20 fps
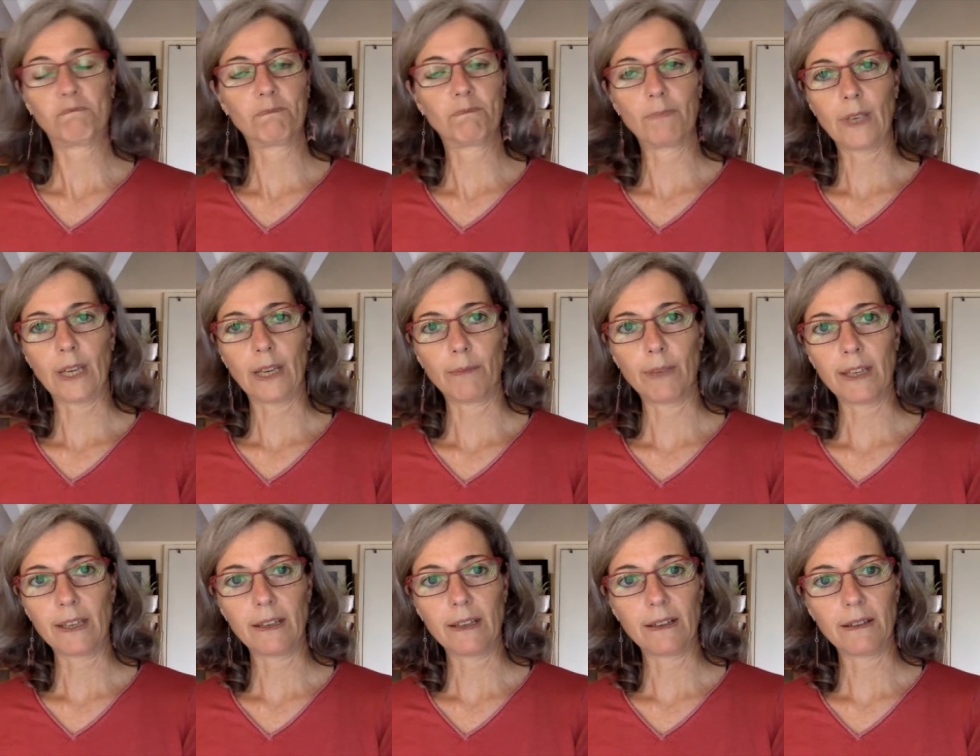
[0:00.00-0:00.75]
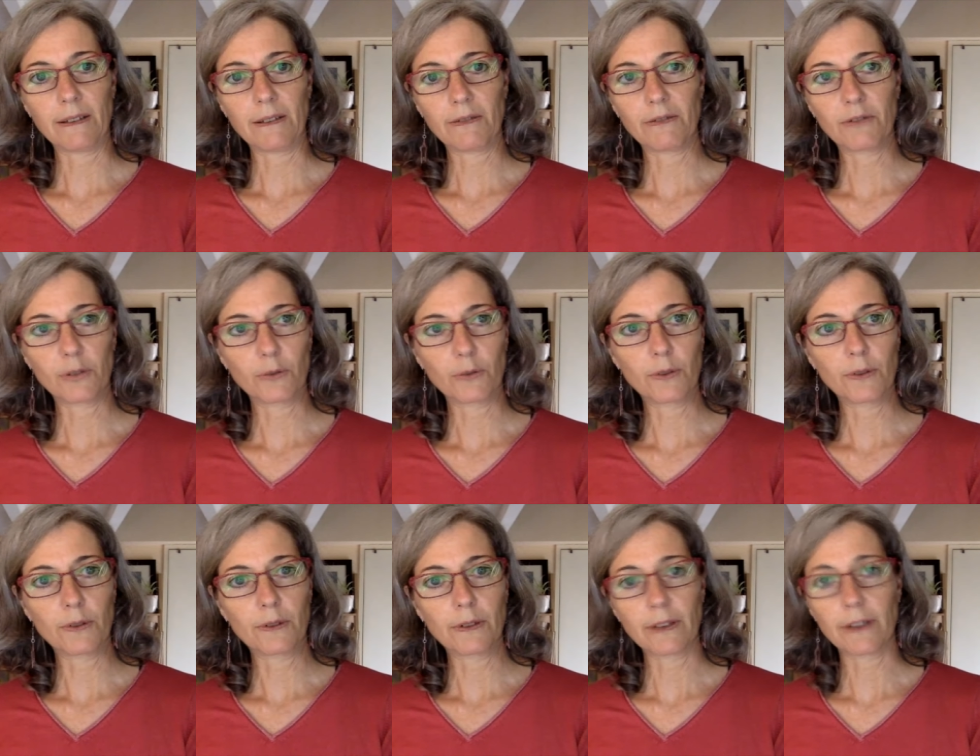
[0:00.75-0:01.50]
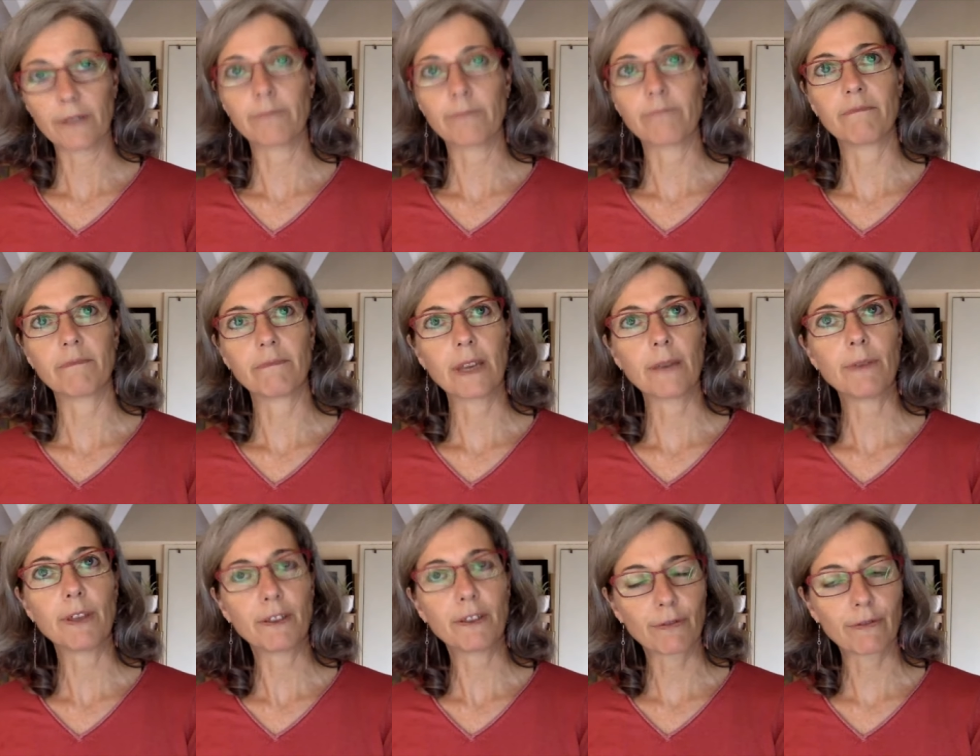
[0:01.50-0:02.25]
maybe two, um,
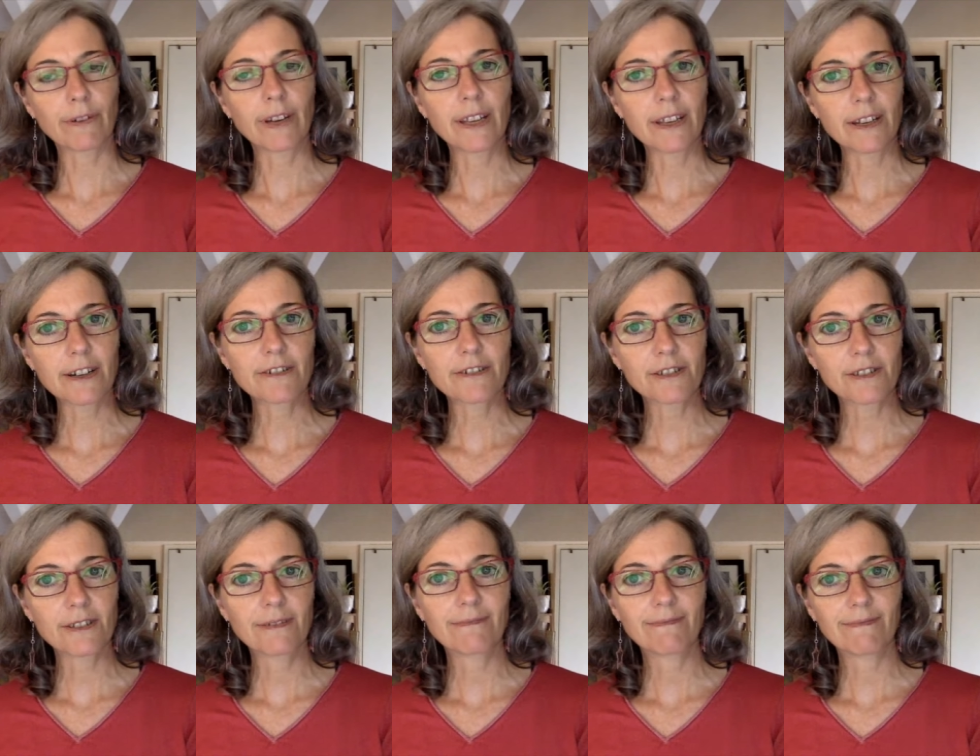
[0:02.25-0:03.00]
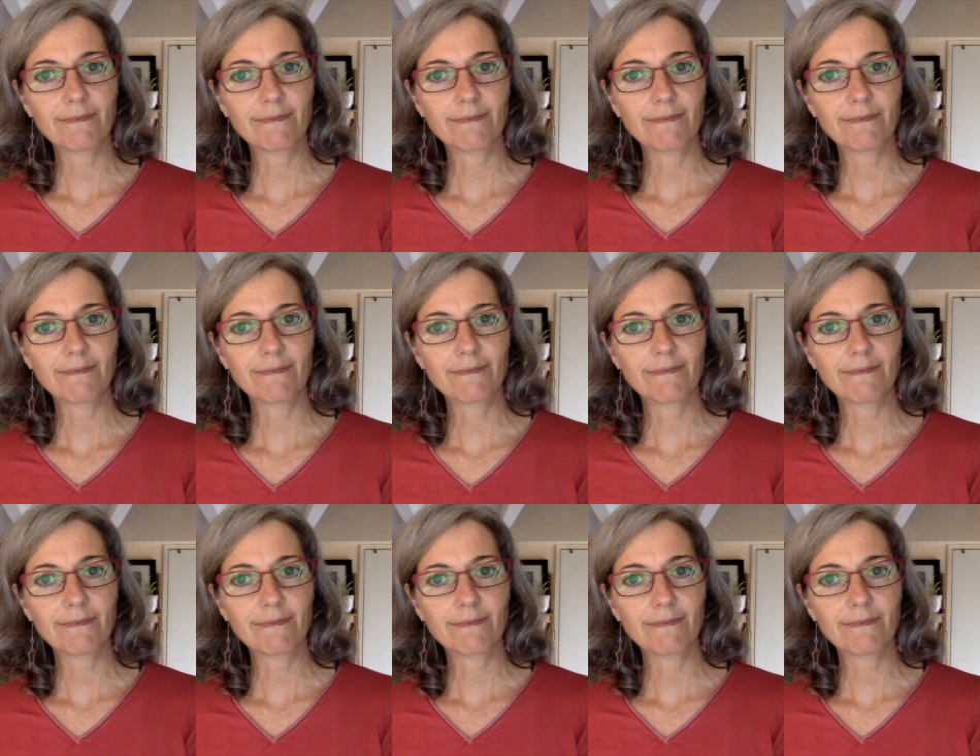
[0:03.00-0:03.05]
maybe three years